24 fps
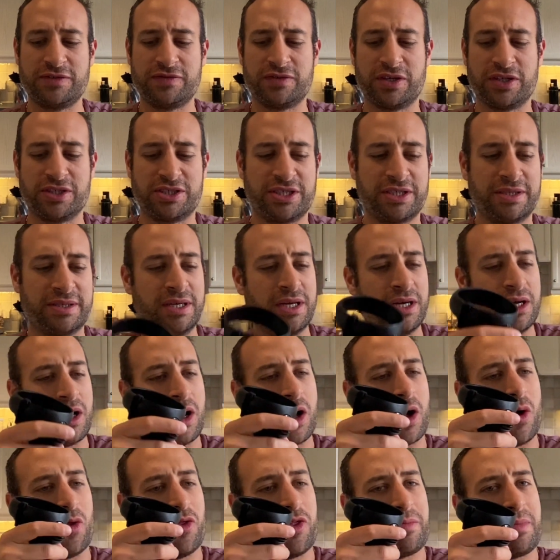you've got to
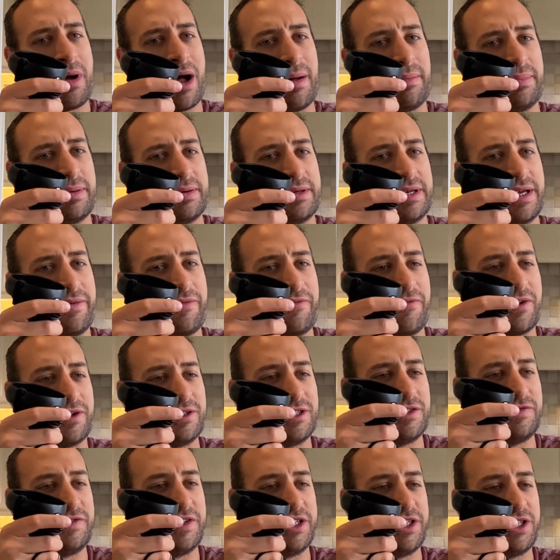hold them up in
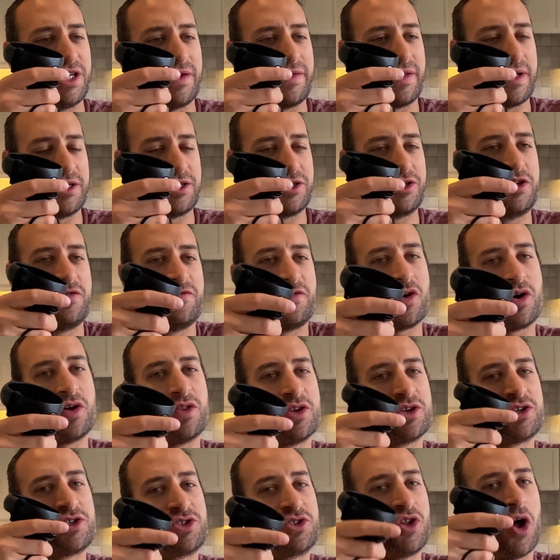front of each other. So you've got
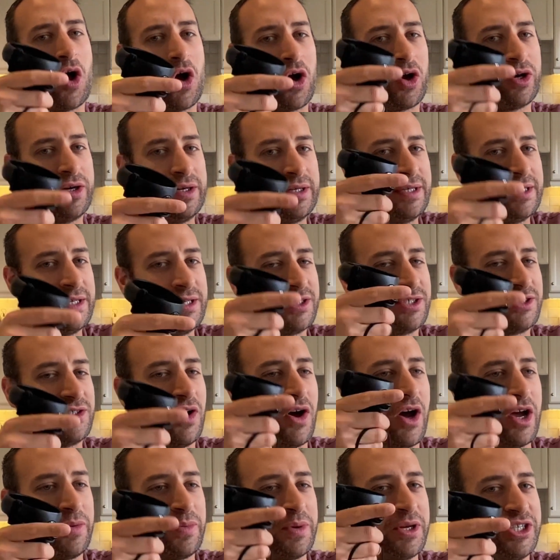the stock
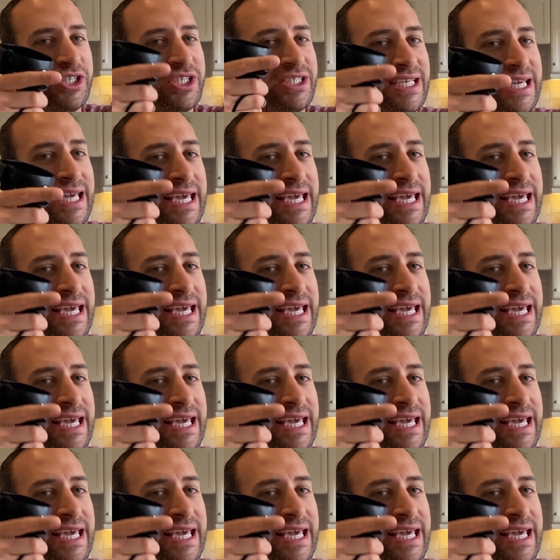side, which is